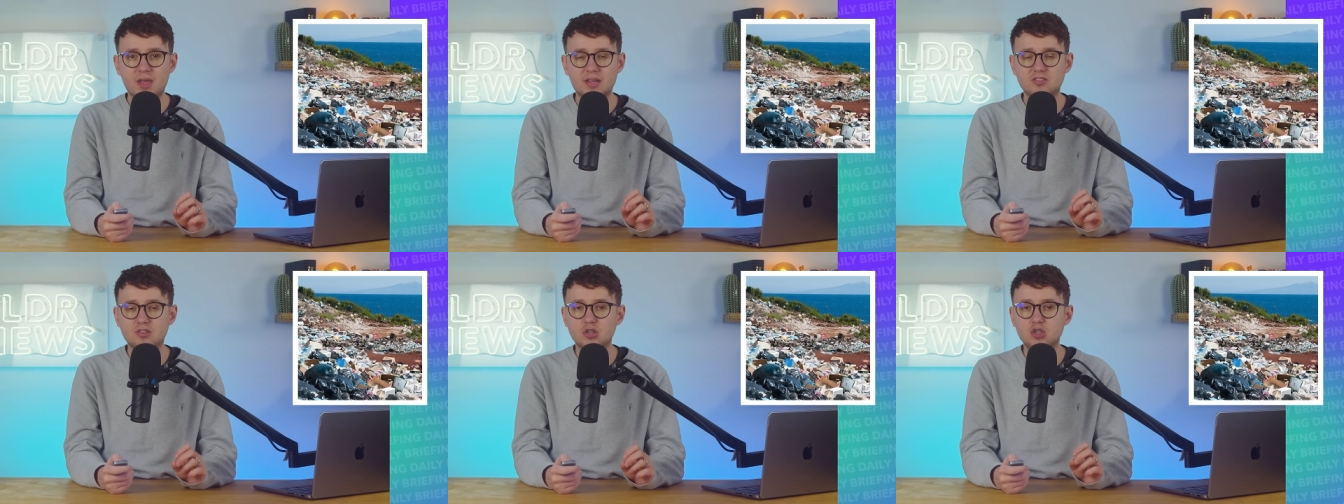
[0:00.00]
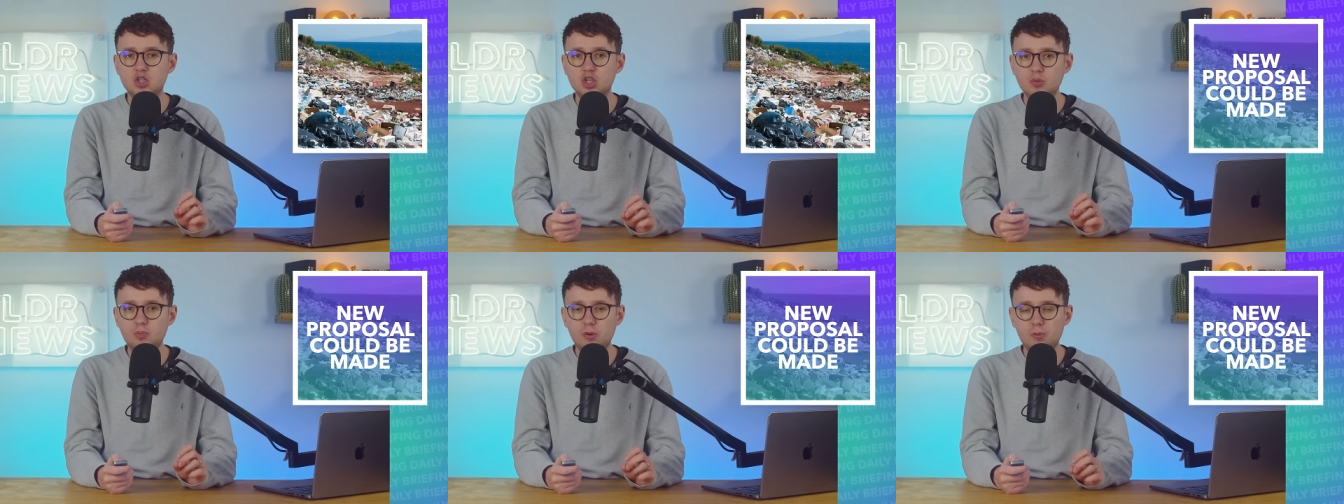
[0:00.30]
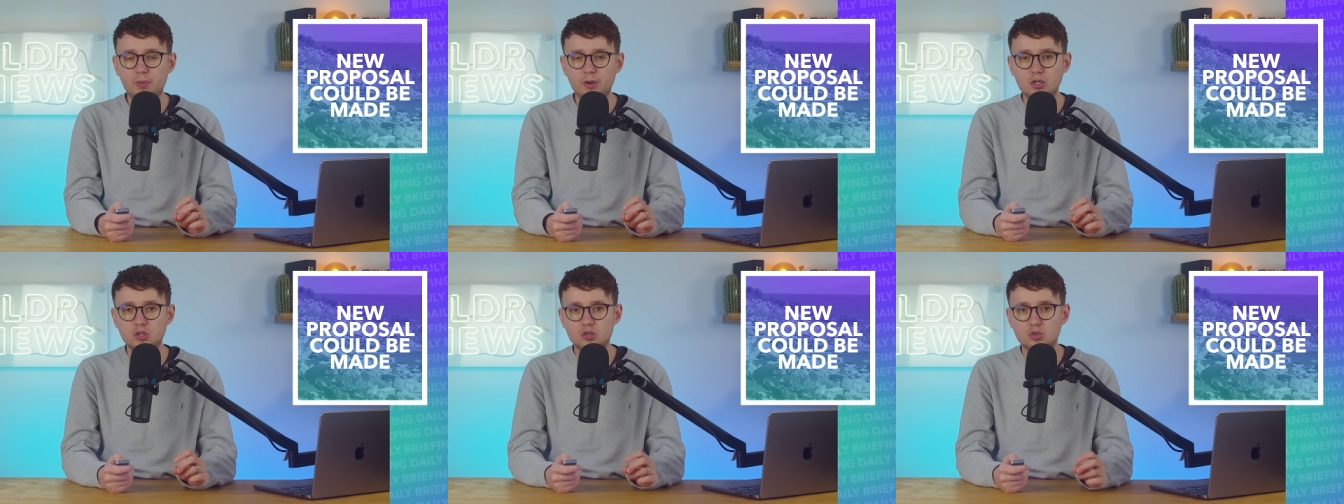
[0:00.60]
as a new
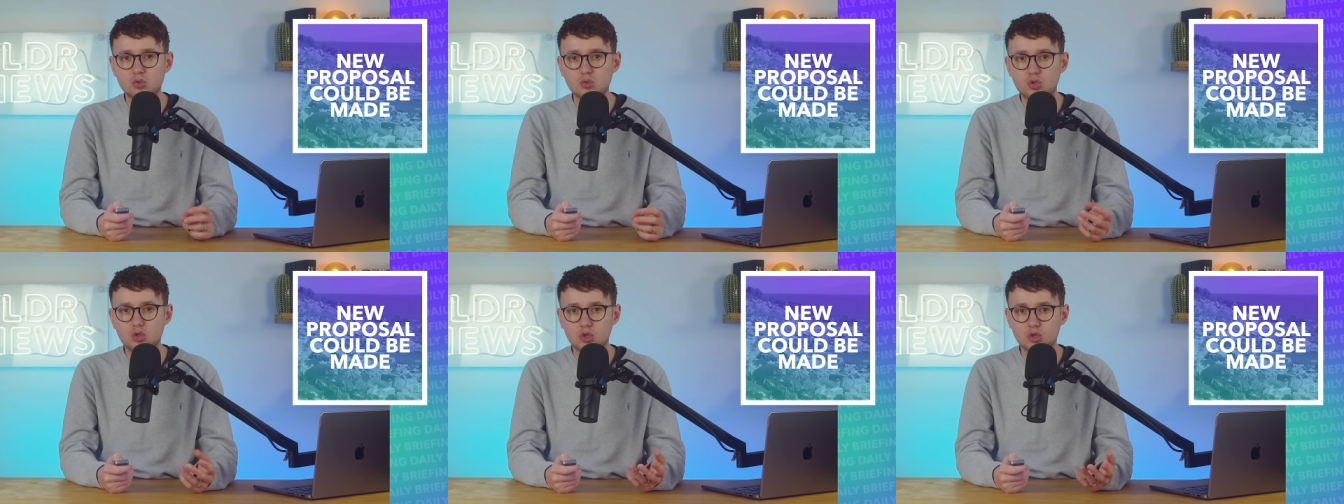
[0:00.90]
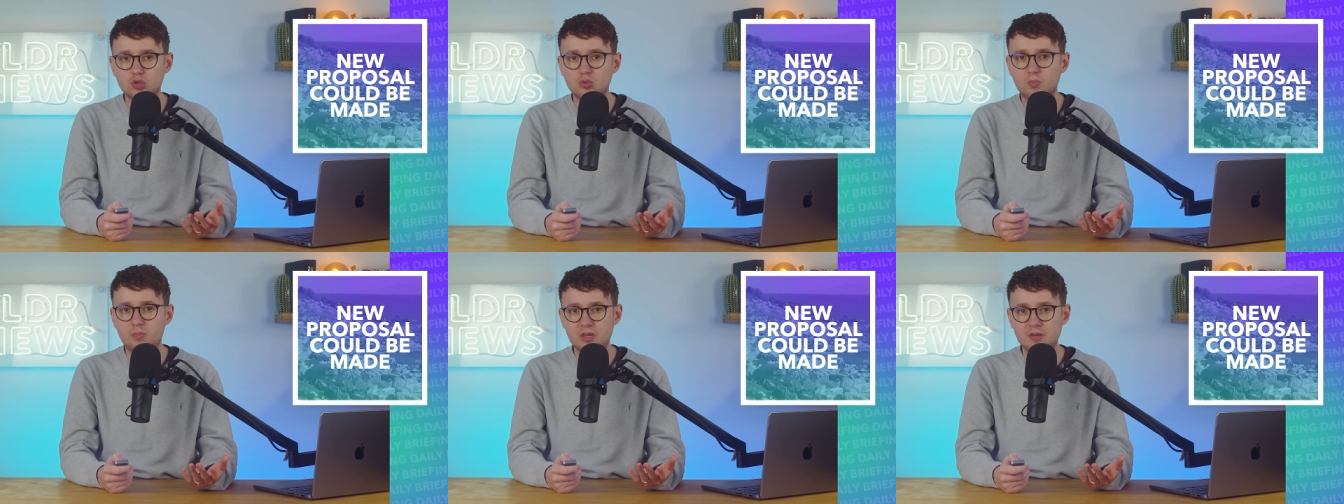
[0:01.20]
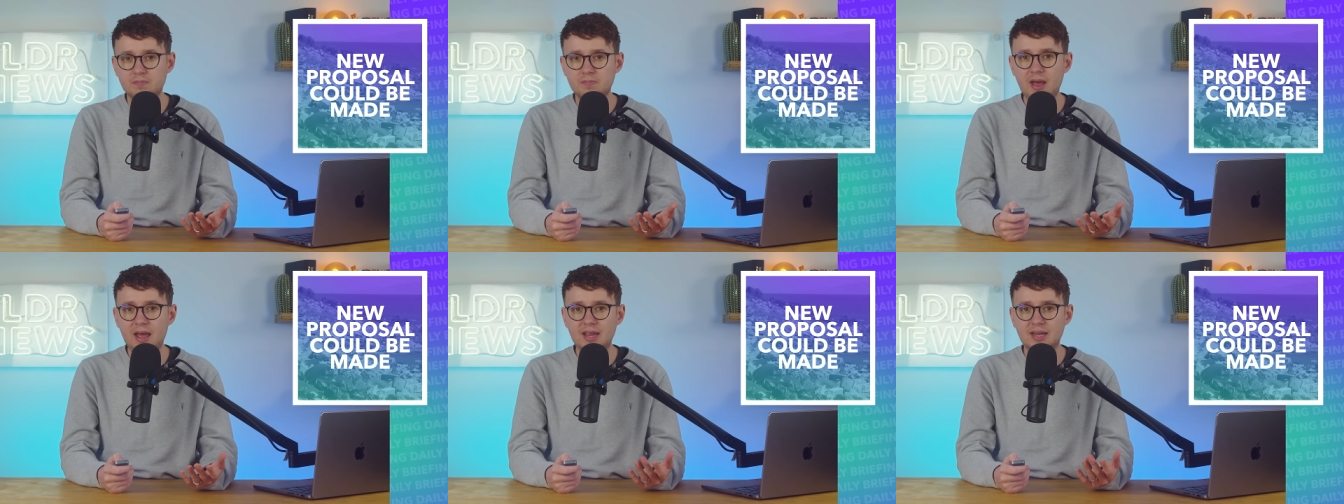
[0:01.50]
proposal could
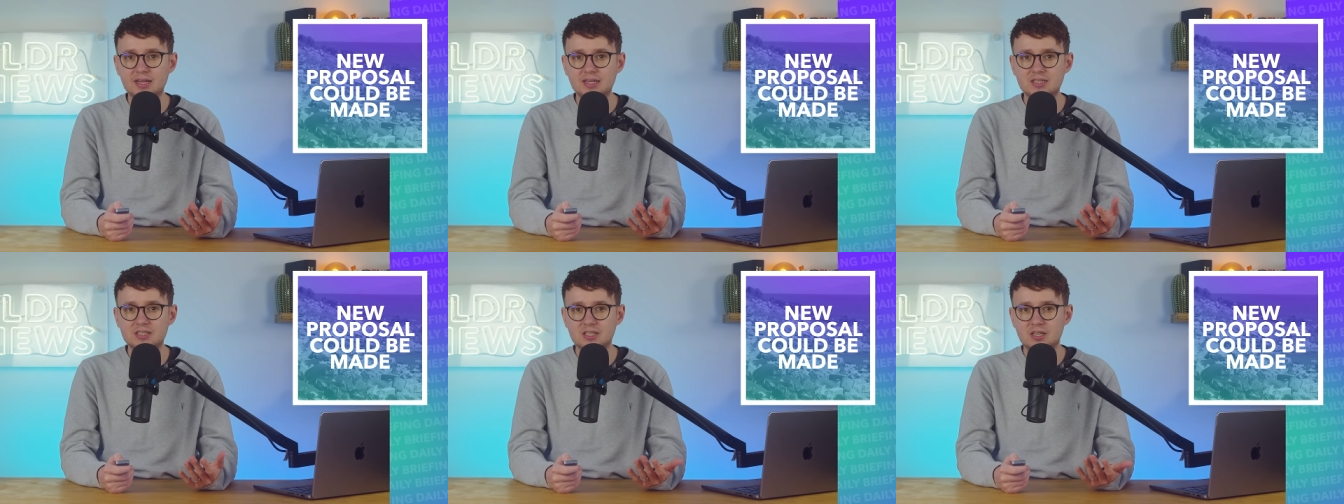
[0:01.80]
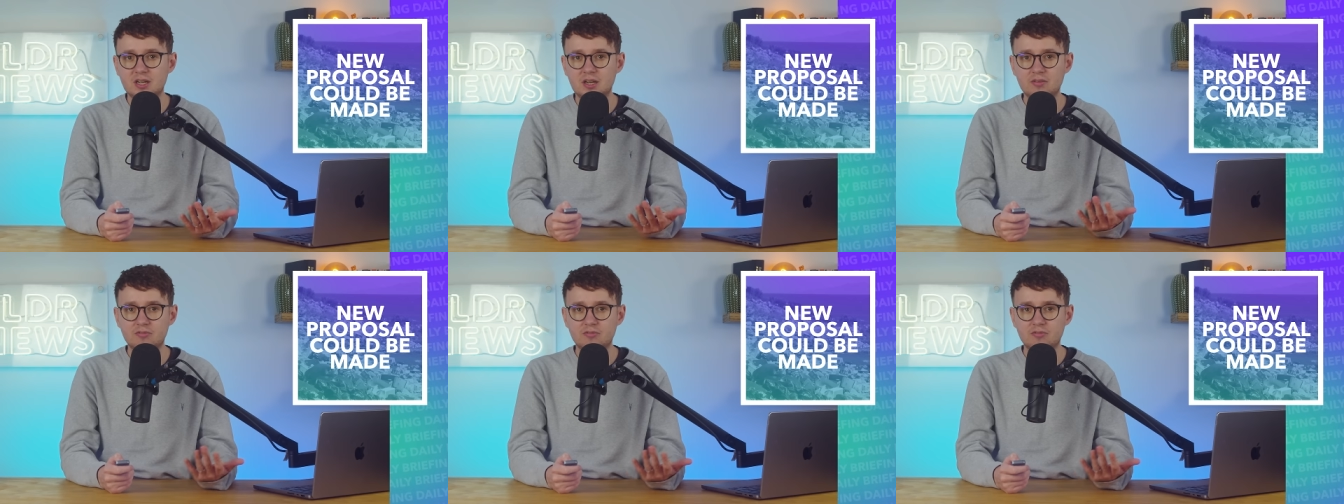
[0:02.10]
be made.